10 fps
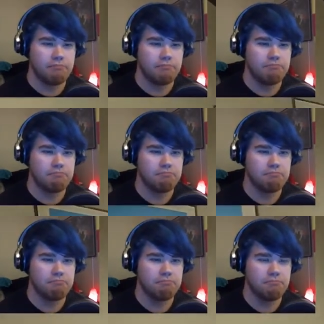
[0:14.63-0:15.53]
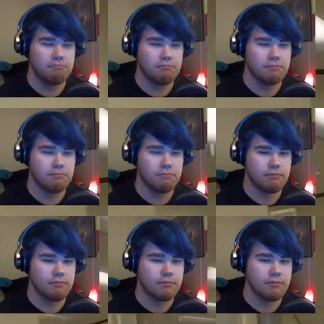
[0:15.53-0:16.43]

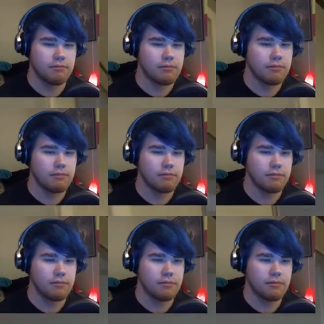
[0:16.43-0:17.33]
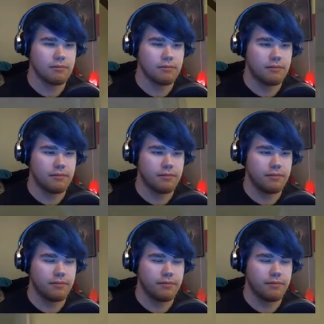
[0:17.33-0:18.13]
[no speech]